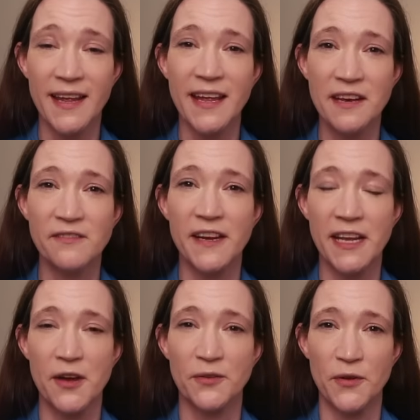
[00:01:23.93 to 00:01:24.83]
in
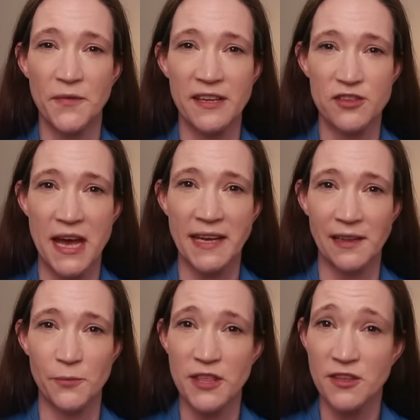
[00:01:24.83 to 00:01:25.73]
videos on this
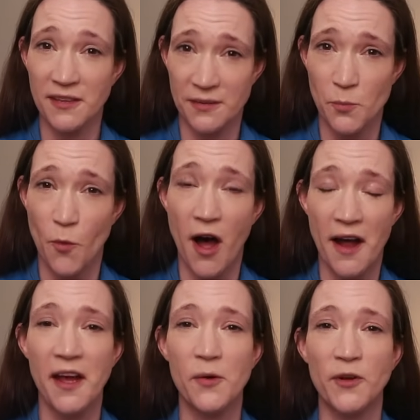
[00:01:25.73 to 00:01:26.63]
channel, which is
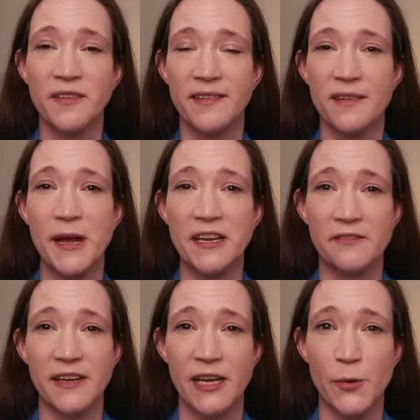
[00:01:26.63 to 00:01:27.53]
why I wanted to make a
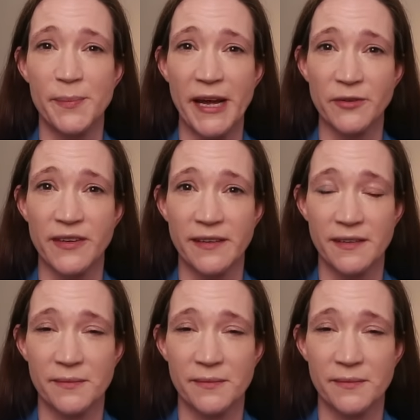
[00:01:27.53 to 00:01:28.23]
video about it.